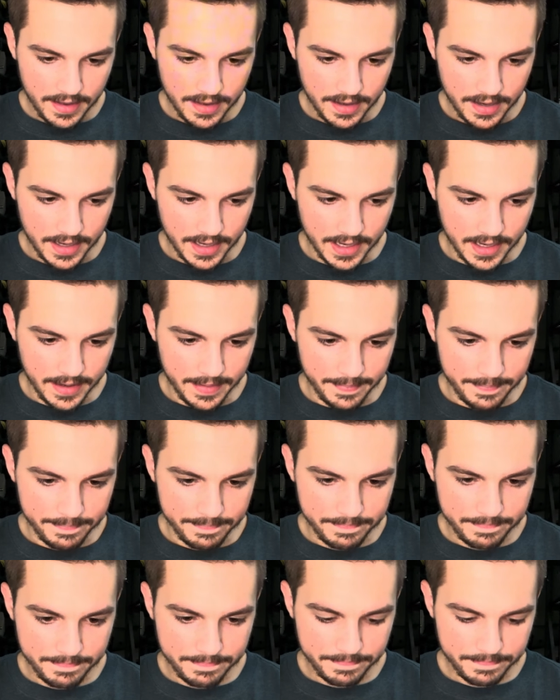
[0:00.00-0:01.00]

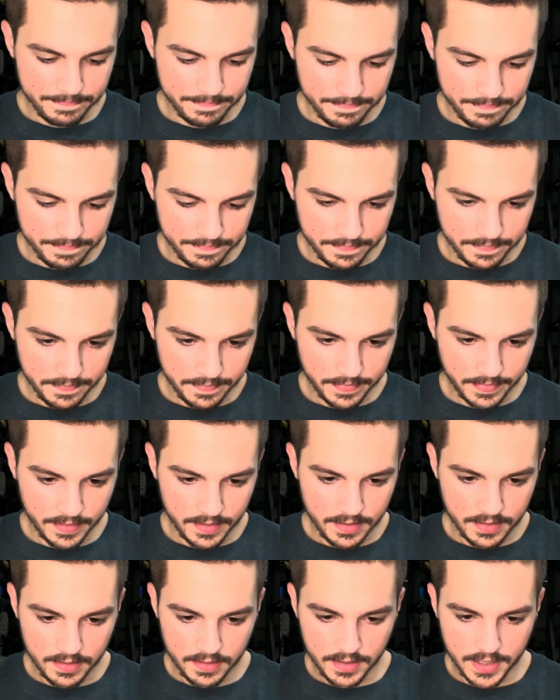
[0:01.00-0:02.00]

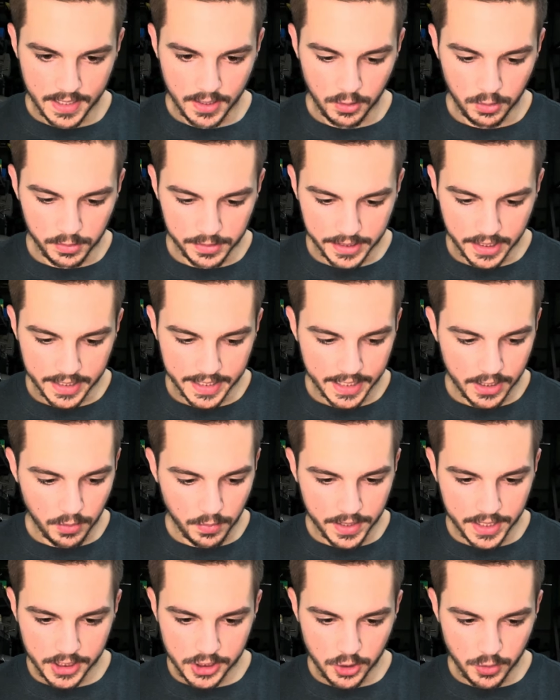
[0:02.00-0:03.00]
Okay, hold on. I don't
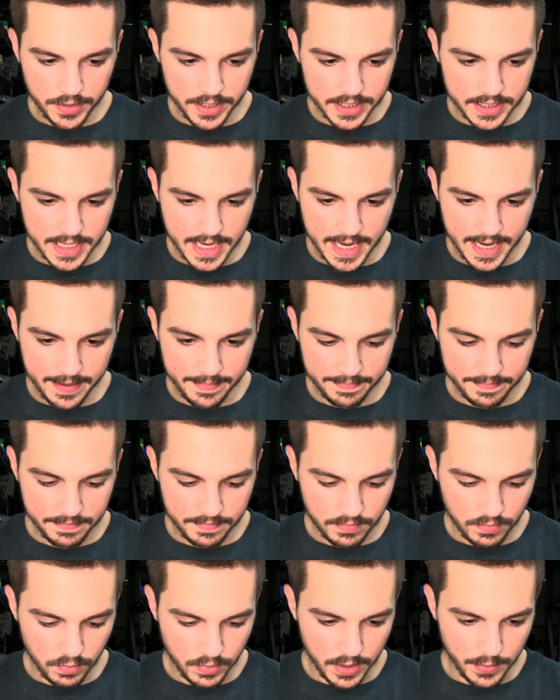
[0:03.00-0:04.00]
want to choke this game.
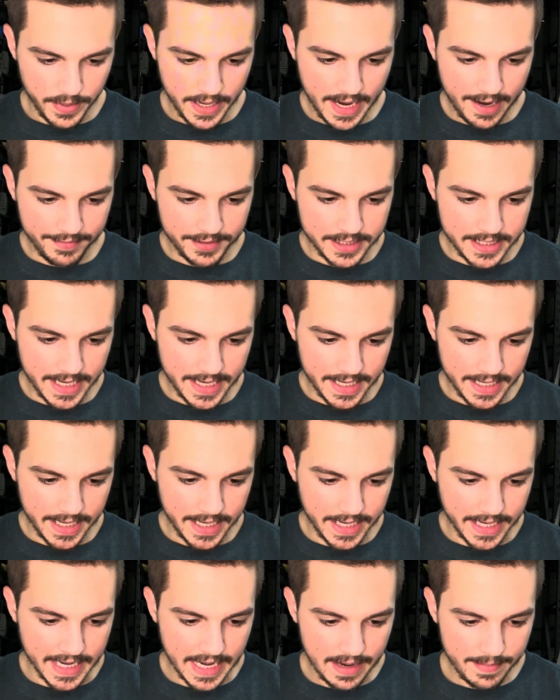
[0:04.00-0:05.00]
We haven't taken
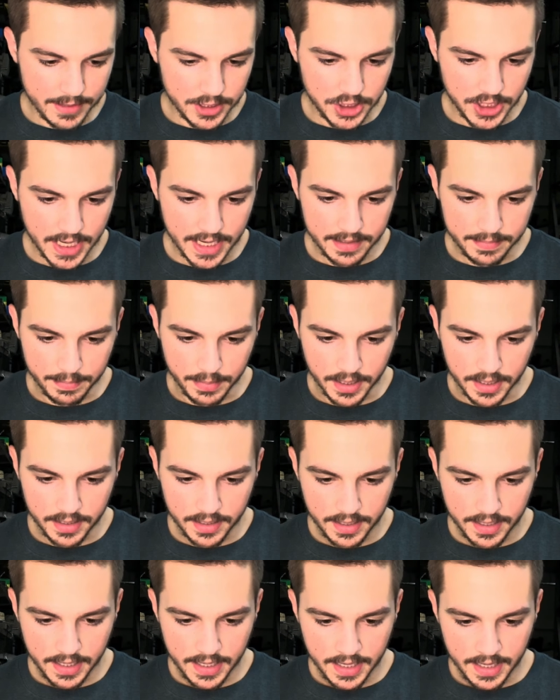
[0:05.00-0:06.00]
any damage yet, but
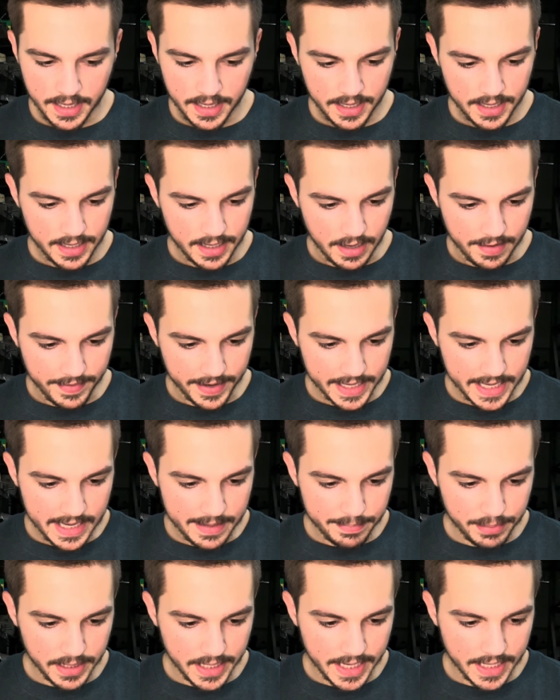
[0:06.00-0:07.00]
if I
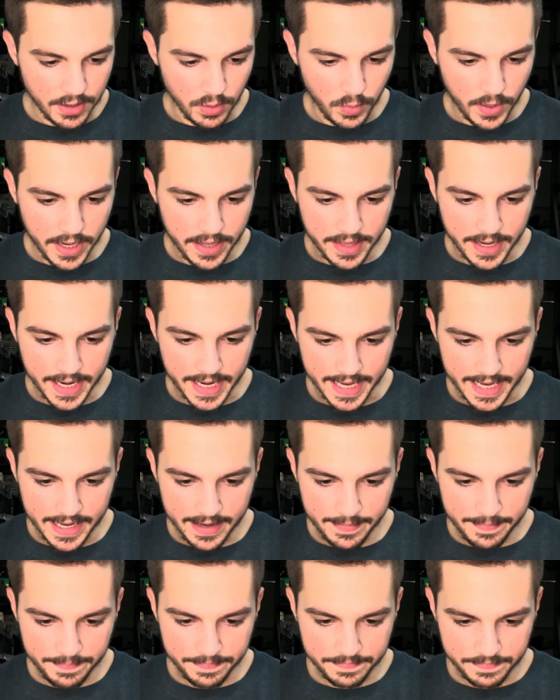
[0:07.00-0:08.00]
keep playing the way that I
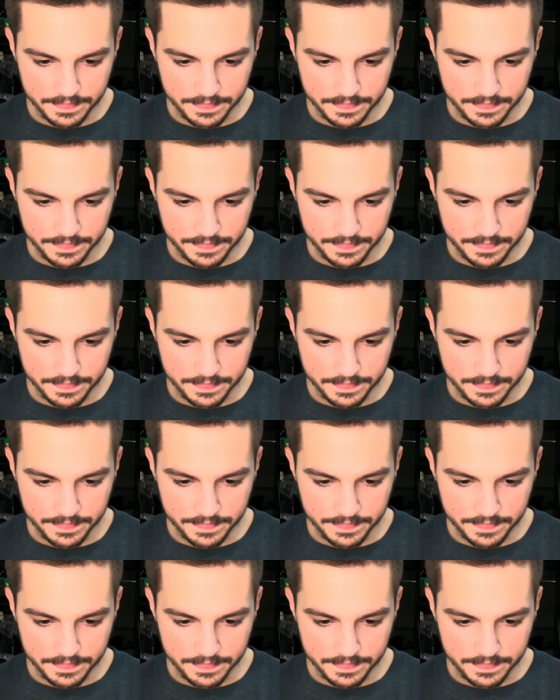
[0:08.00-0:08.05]
am,